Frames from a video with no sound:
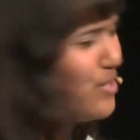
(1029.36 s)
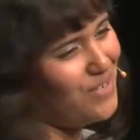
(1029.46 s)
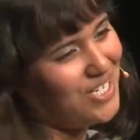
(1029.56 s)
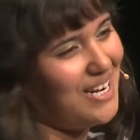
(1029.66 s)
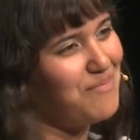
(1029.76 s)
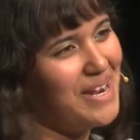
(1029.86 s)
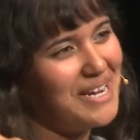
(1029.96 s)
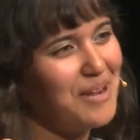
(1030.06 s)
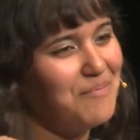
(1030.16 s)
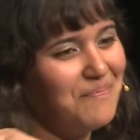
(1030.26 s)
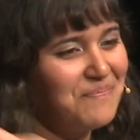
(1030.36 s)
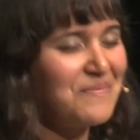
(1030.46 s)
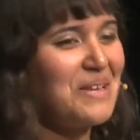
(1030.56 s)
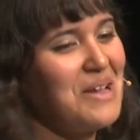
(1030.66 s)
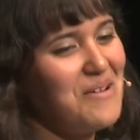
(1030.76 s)
pretty much like my game,
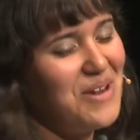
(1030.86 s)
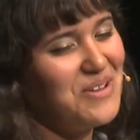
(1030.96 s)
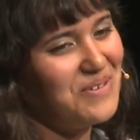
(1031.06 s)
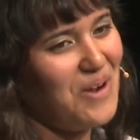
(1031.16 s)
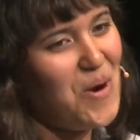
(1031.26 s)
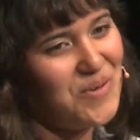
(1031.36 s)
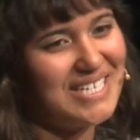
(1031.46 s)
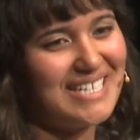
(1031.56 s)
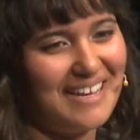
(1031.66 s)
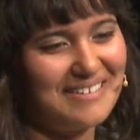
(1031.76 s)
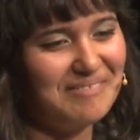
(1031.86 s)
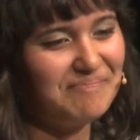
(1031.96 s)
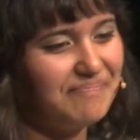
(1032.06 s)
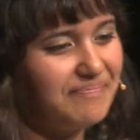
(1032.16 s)
where you would always get it.